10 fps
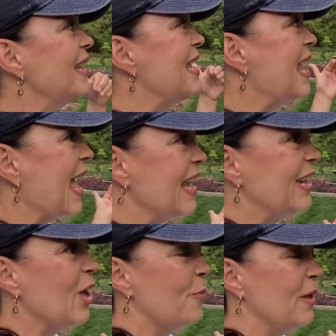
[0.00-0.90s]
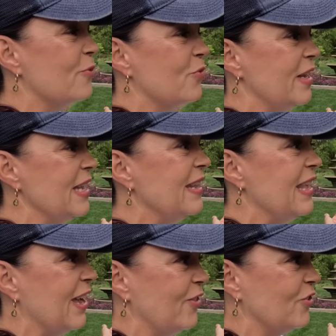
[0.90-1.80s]
He had it up and running
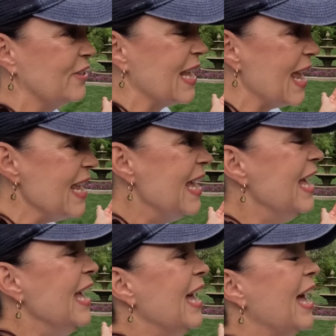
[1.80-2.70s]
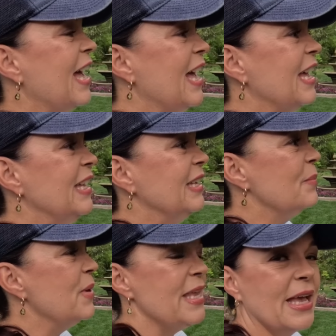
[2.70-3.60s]
the other day, uh,
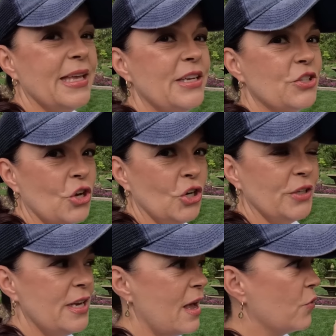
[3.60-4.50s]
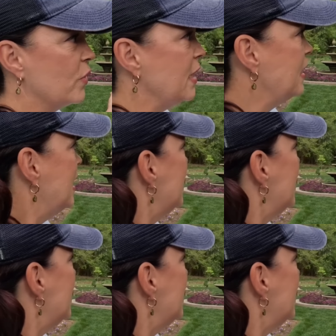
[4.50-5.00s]
but yeah, it is currently not running.